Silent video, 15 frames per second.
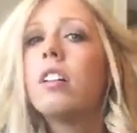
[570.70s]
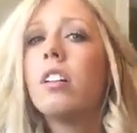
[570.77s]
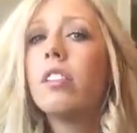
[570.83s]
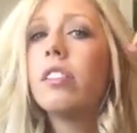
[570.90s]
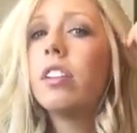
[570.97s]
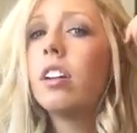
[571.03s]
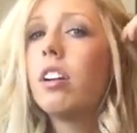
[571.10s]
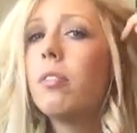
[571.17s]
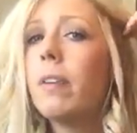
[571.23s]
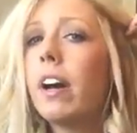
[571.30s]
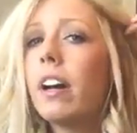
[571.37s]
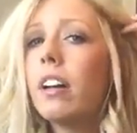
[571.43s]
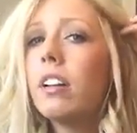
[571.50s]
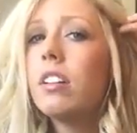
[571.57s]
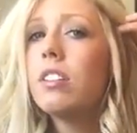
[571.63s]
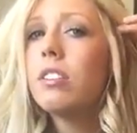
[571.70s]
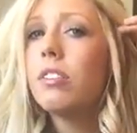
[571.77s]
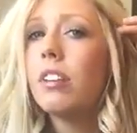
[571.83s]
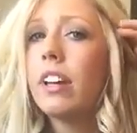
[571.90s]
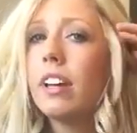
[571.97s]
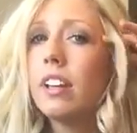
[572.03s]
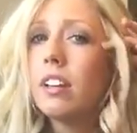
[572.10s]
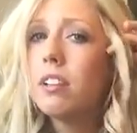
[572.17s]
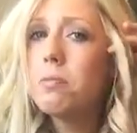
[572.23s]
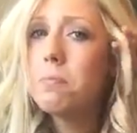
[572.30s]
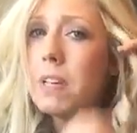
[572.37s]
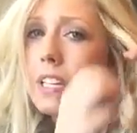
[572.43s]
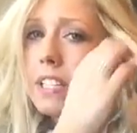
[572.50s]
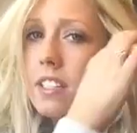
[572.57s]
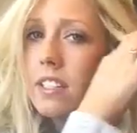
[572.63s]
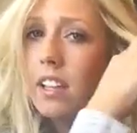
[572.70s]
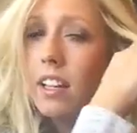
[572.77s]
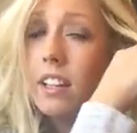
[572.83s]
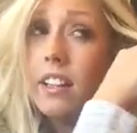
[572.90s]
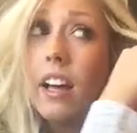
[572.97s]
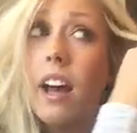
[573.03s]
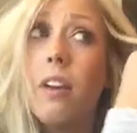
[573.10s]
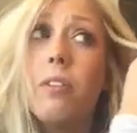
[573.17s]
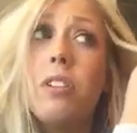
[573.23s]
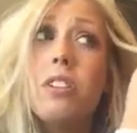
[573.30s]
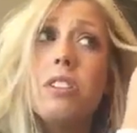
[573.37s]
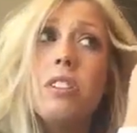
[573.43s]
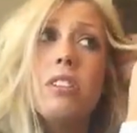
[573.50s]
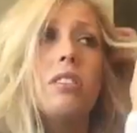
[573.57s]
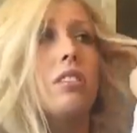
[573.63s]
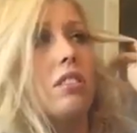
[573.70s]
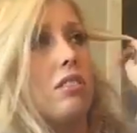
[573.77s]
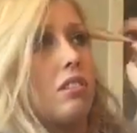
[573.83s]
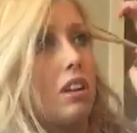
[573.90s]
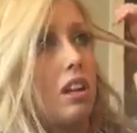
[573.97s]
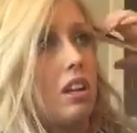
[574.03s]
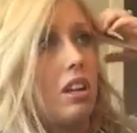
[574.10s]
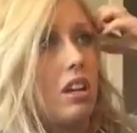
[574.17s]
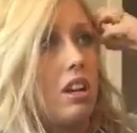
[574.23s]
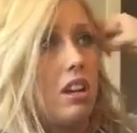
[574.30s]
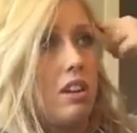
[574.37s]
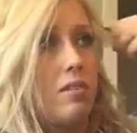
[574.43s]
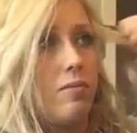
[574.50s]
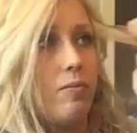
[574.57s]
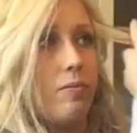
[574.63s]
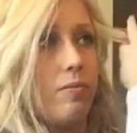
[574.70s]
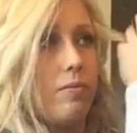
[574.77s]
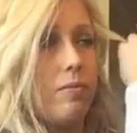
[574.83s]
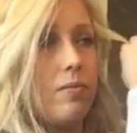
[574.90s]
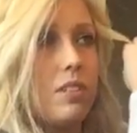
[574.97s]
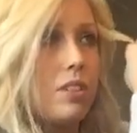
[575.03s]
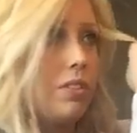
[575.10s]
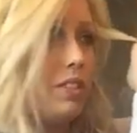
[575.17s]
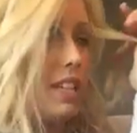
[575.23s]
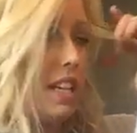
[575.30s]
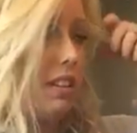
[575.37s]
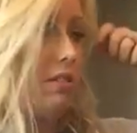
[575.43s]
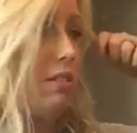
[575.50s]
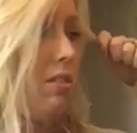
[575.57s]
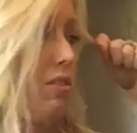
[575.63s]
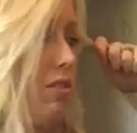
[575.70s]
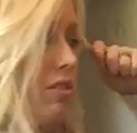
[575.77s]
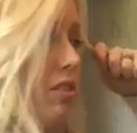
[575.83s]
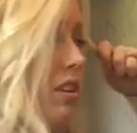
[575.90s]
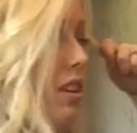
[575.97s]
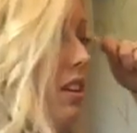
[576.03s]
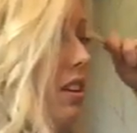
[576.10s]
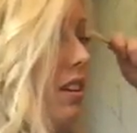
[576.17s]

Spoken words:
have to go back and do like pieces like that, which don't take long.